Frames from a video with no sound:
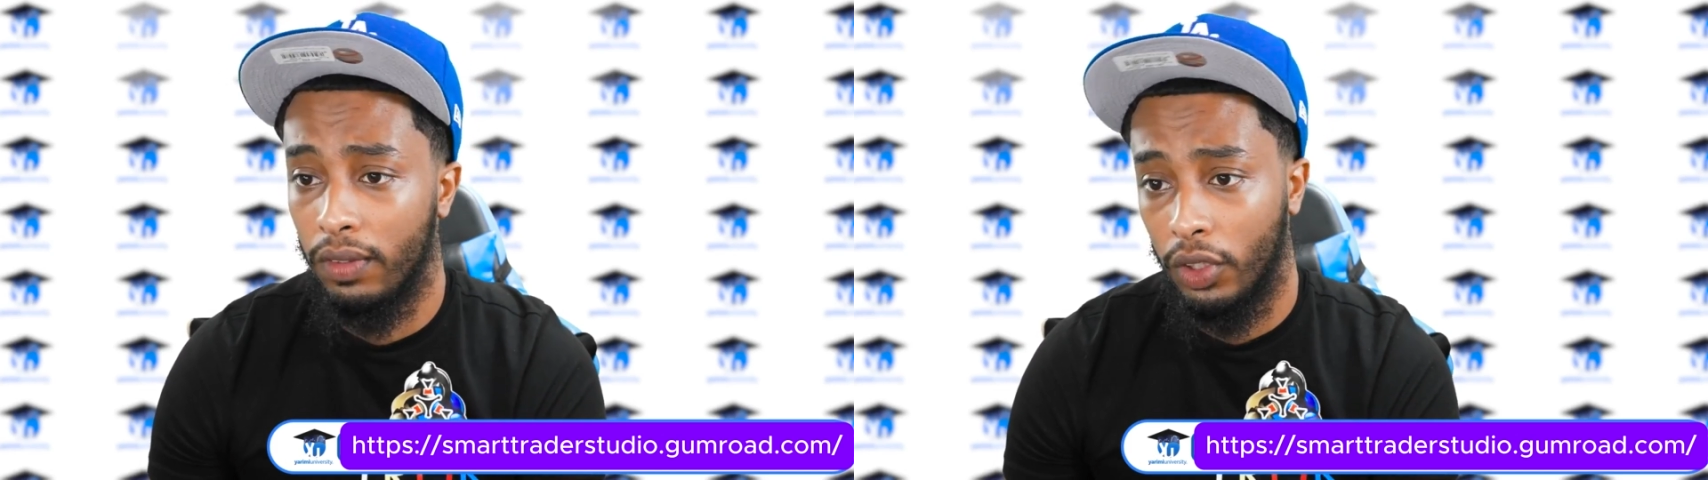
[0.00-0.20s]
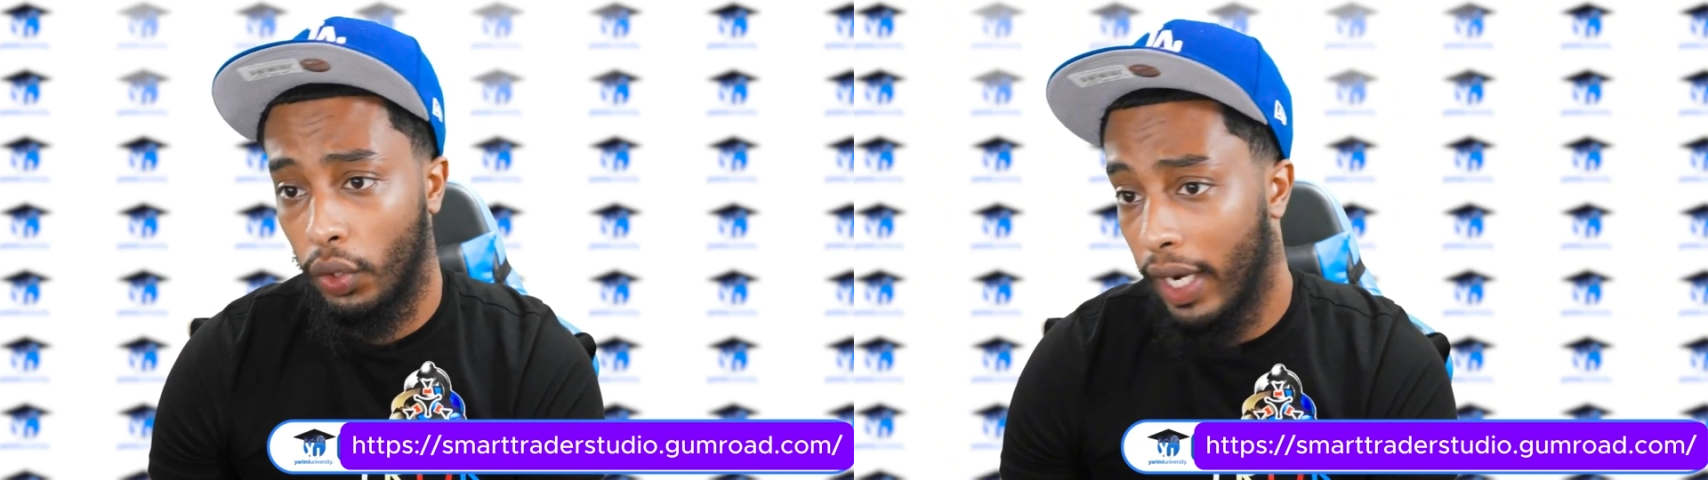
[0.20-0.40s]

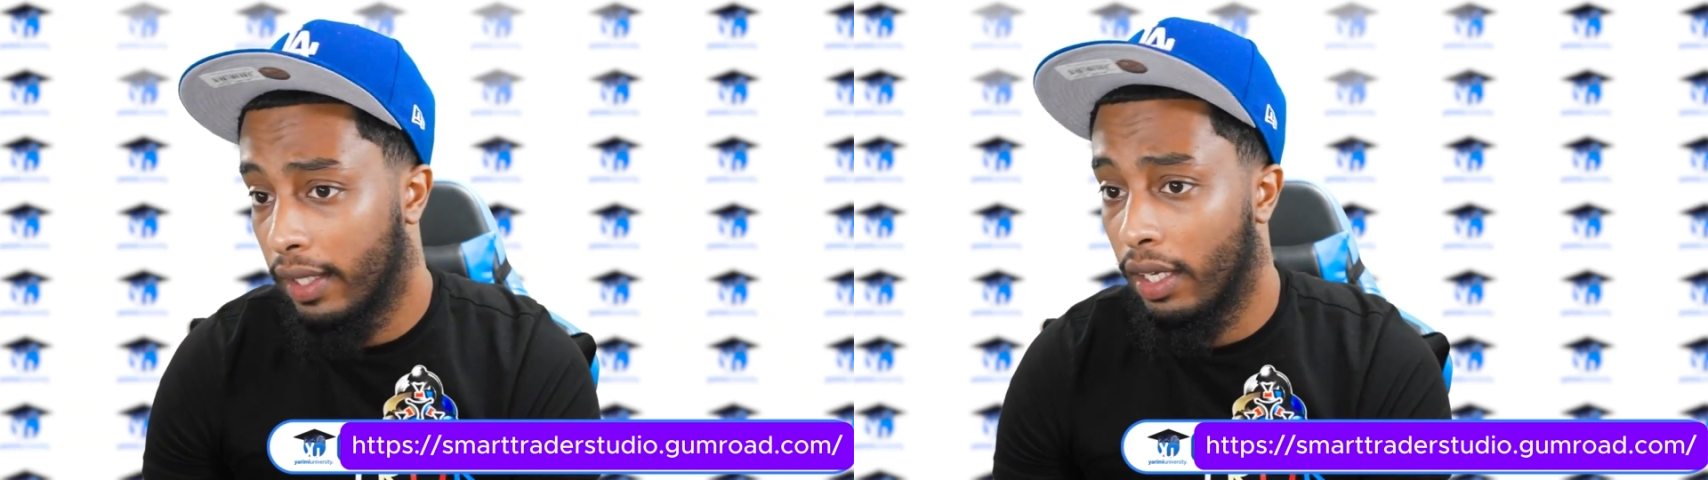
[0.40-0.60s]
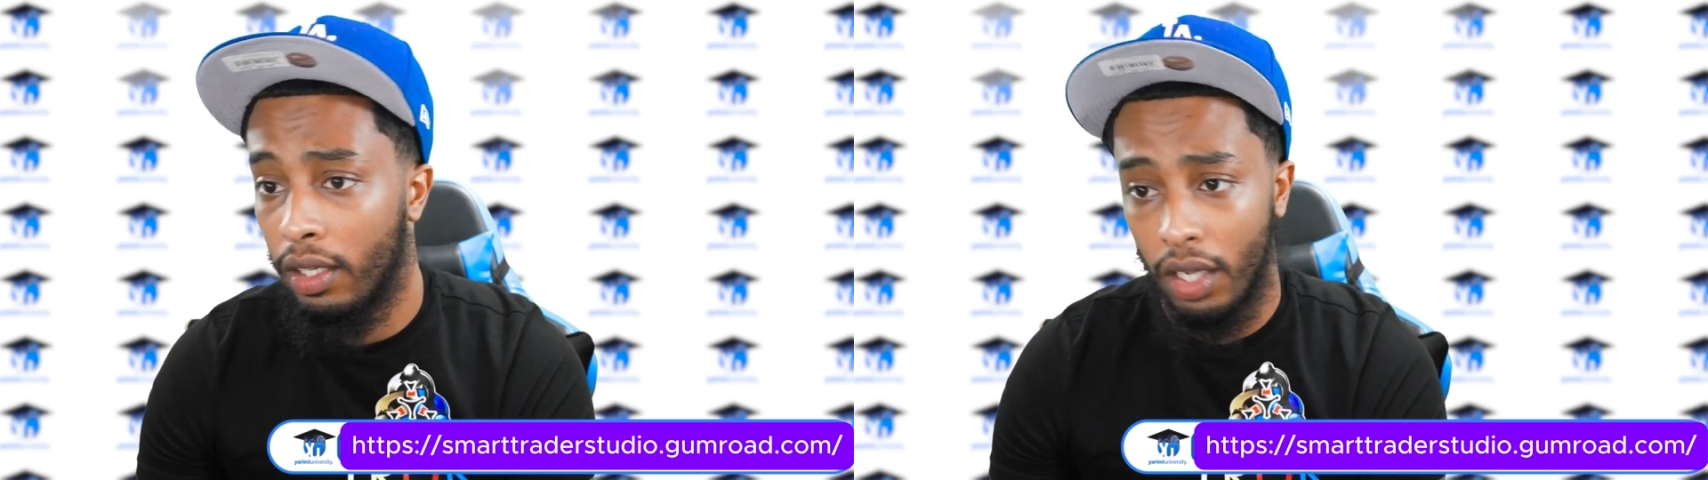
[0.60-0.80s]

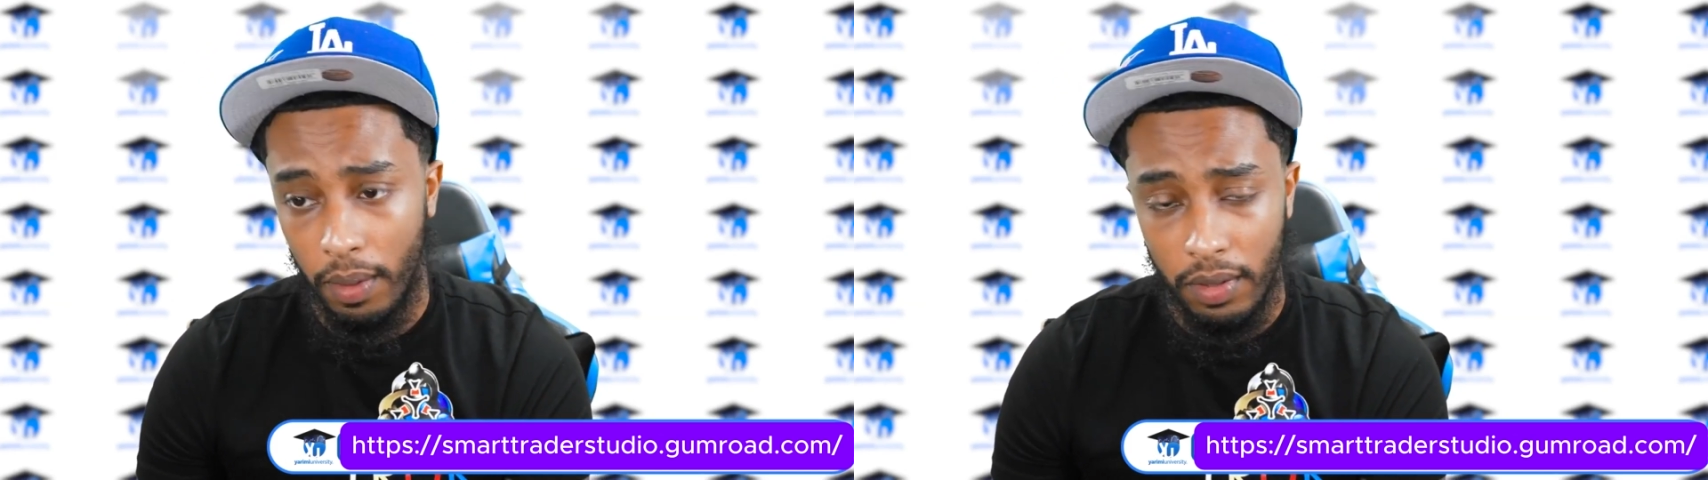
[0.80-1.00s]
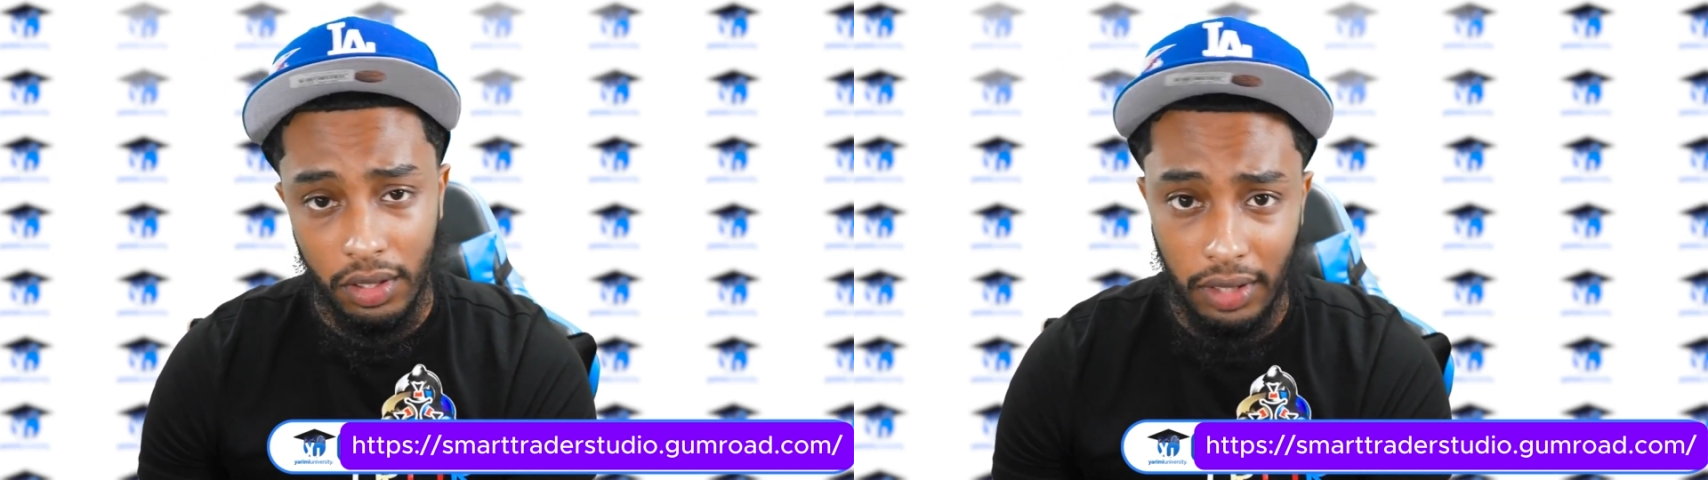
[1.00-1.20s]
trading
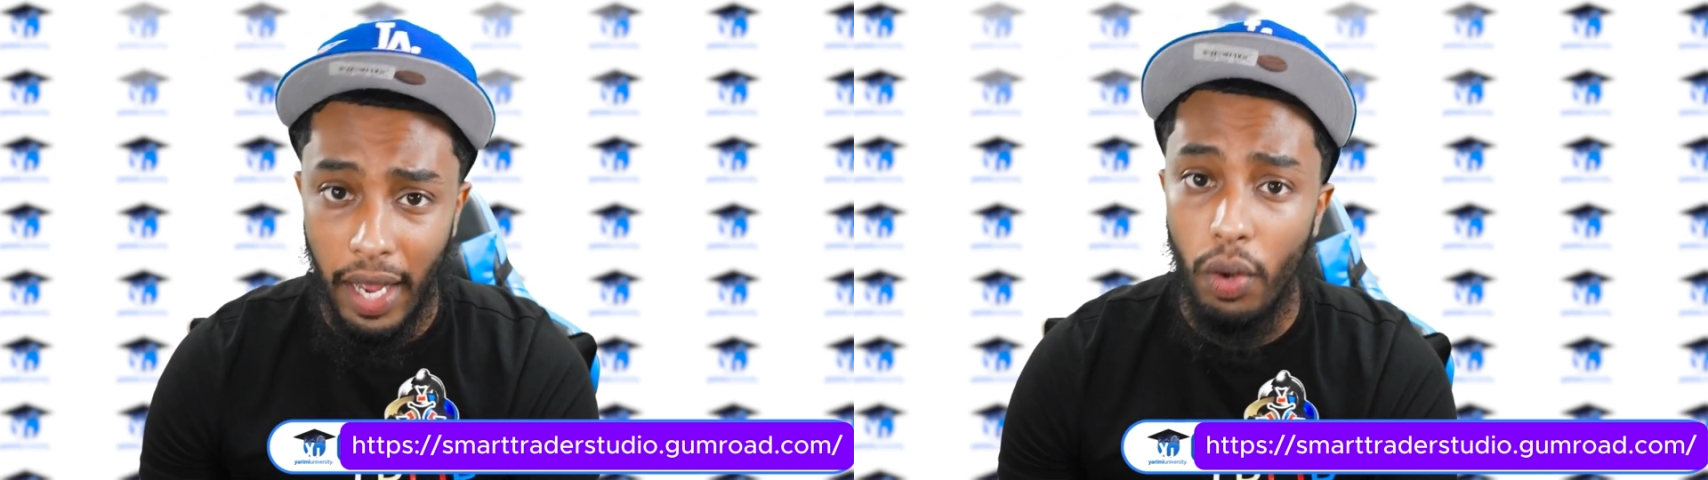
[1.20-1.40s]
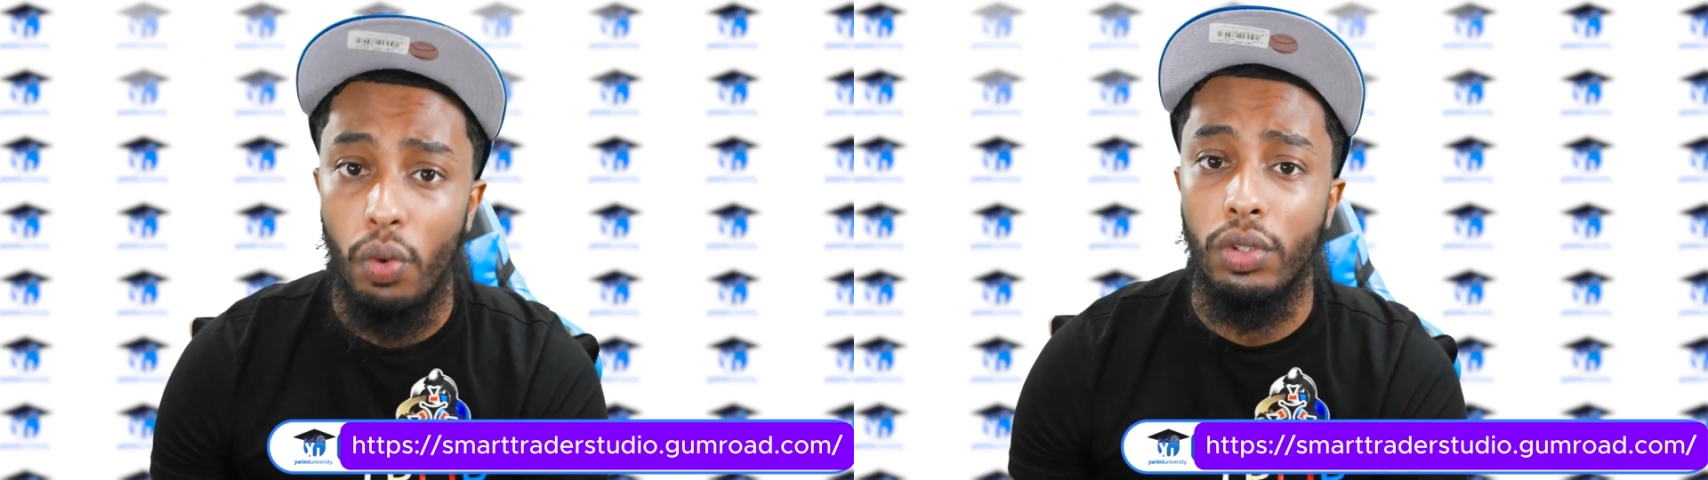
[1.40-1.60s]

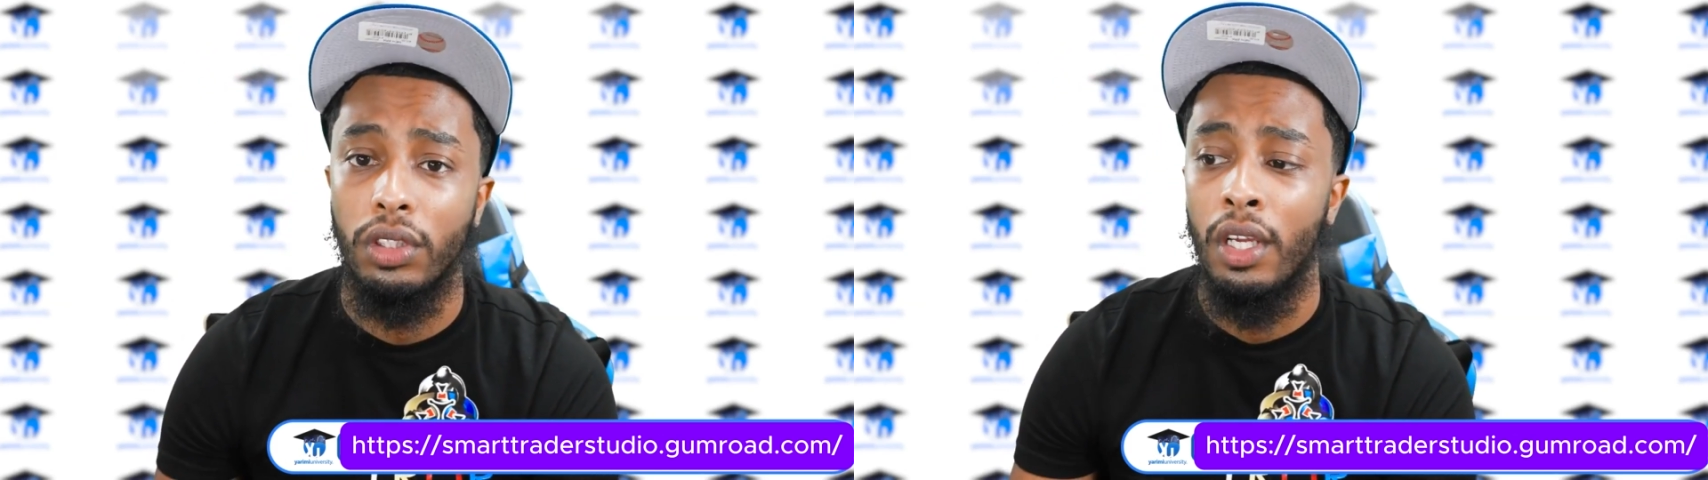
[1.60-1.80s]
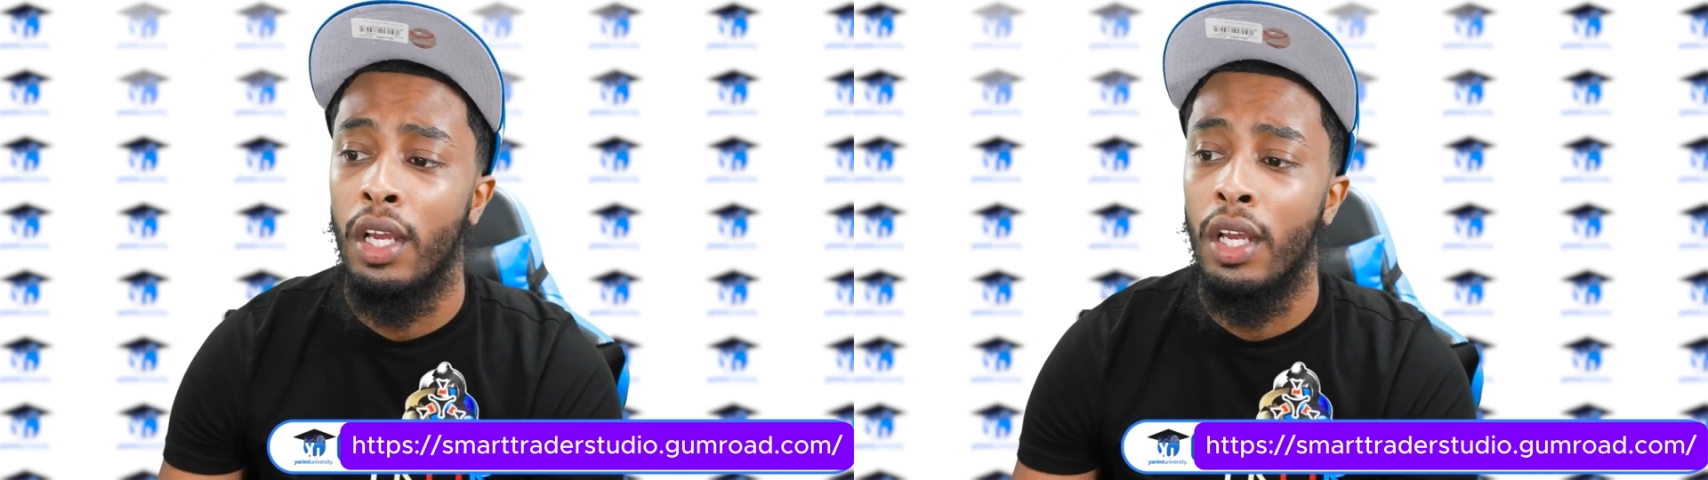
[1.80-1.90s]
styles.